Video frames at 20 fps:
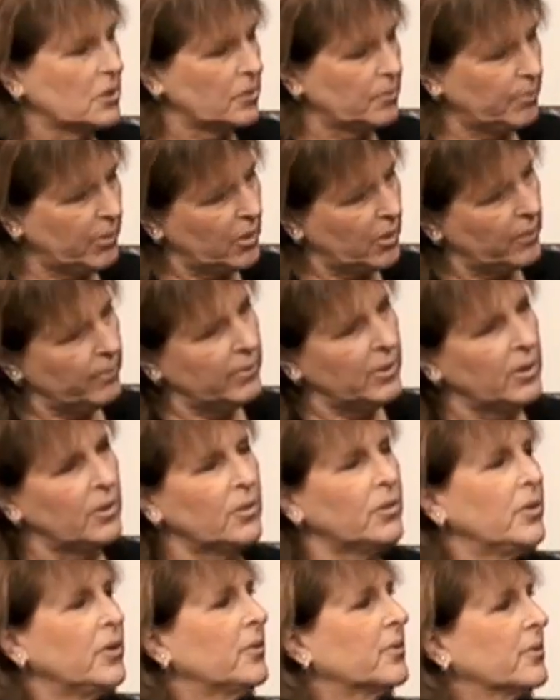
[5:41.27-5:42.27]
department
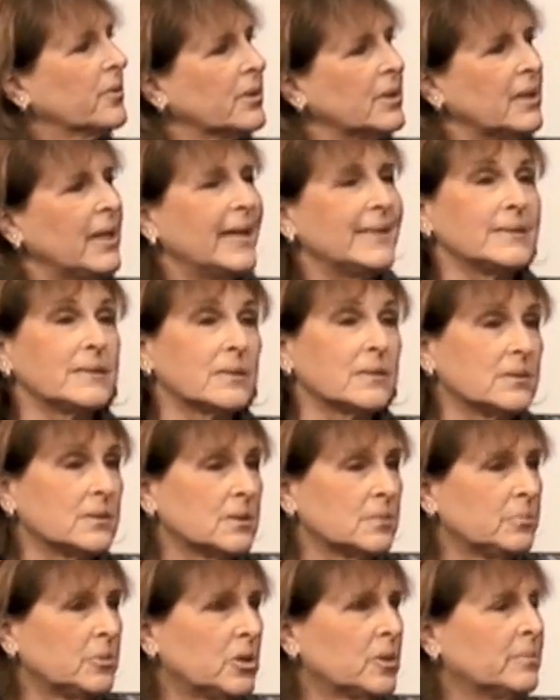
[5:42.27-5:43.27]
or your classical
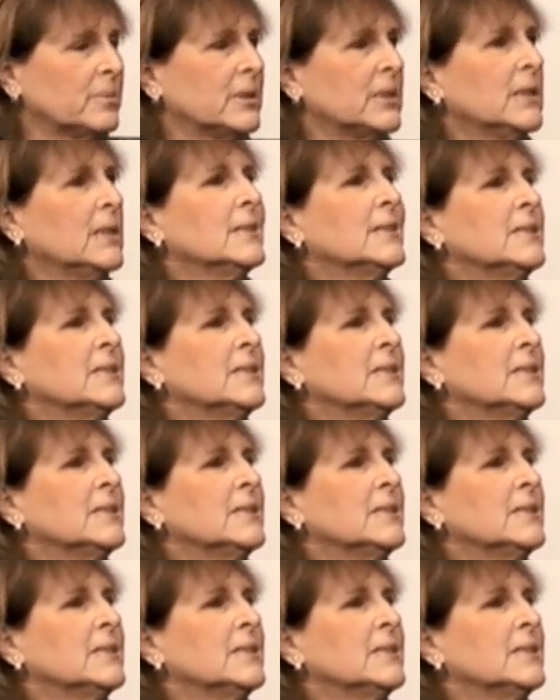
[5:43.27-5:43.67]
department.